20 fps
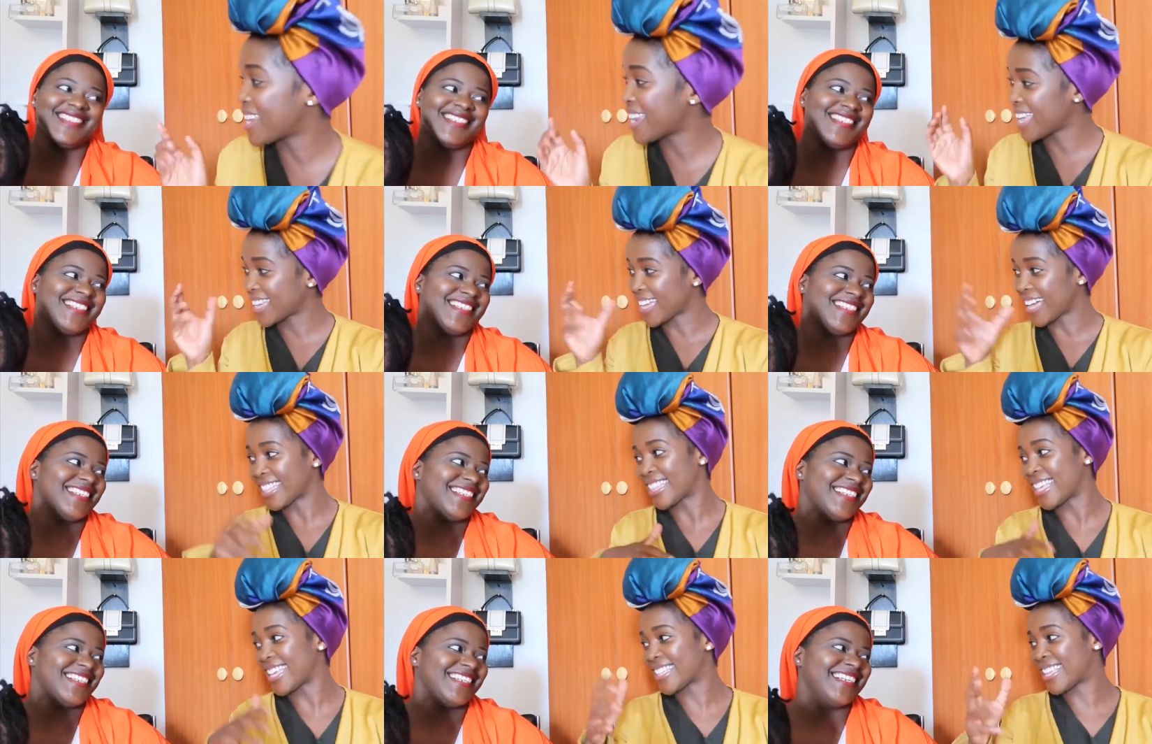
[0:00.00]

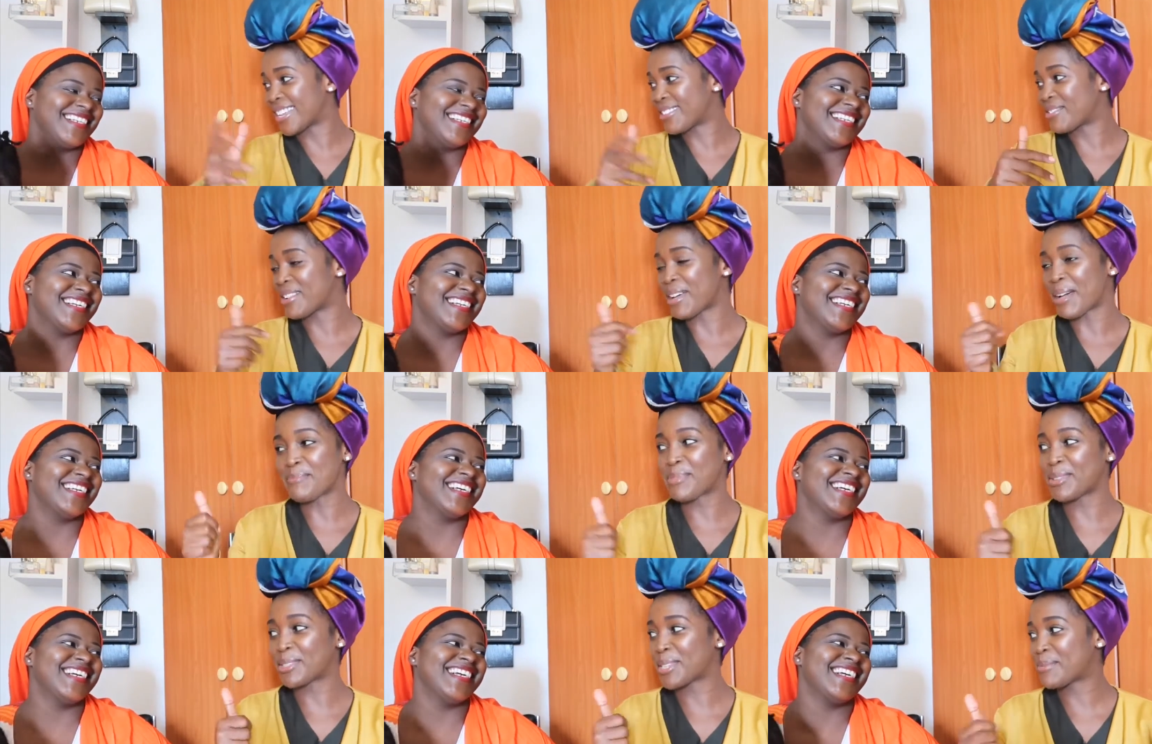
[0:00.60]
Speaker 1: like I think
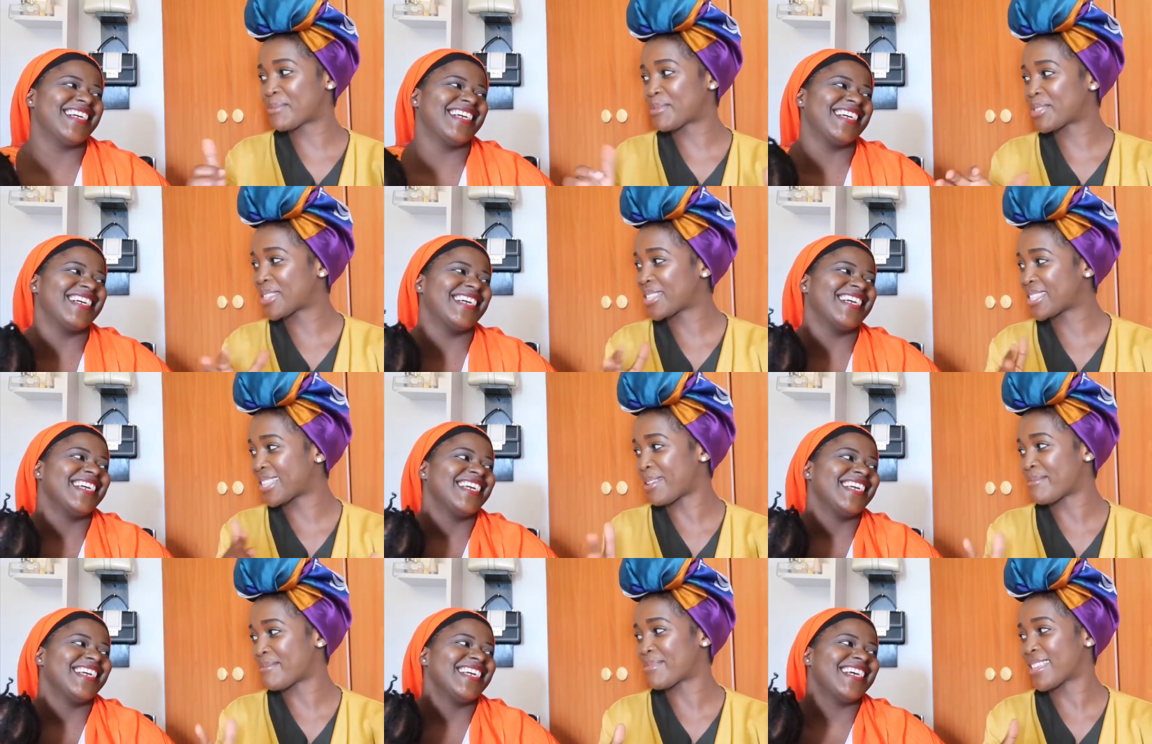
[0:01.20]
that a
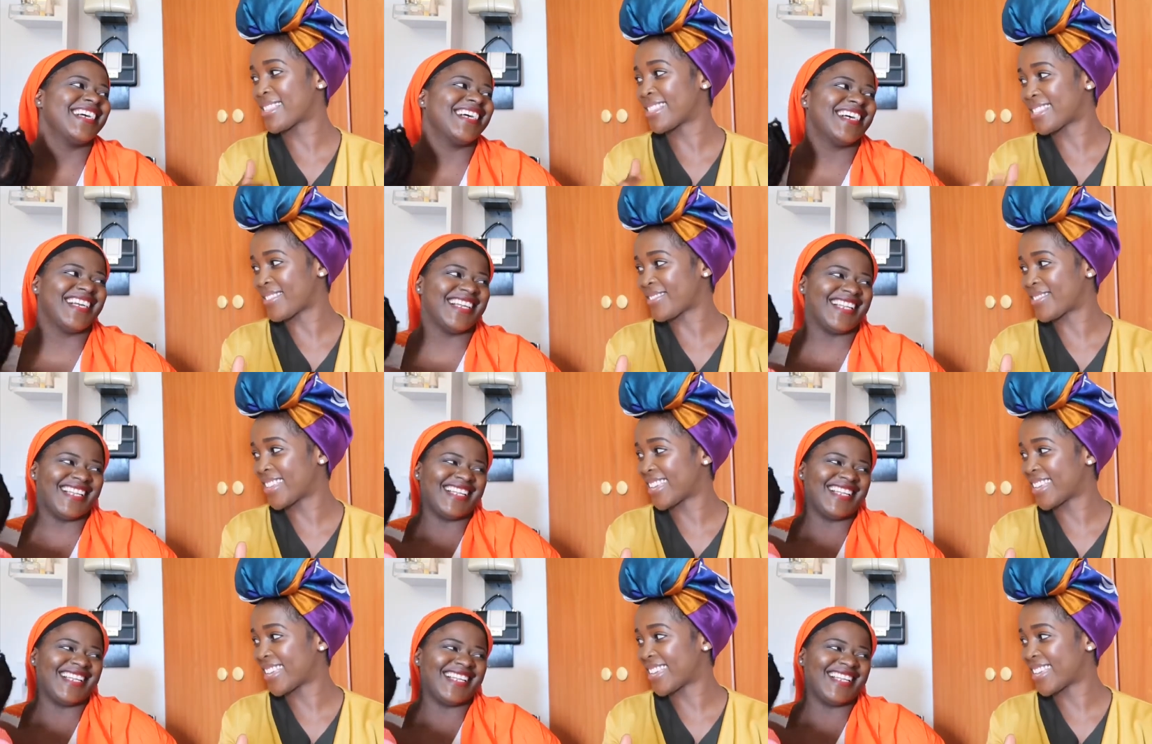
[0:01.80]
beauty something